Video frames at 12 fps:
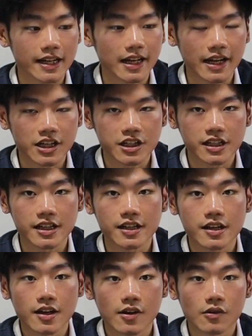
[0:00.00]
and I
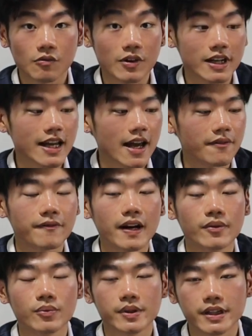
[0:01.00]
actually really had
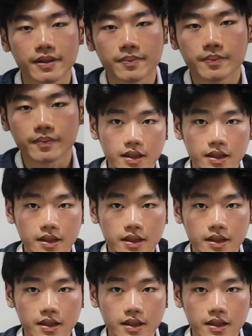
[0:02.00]
fun with it.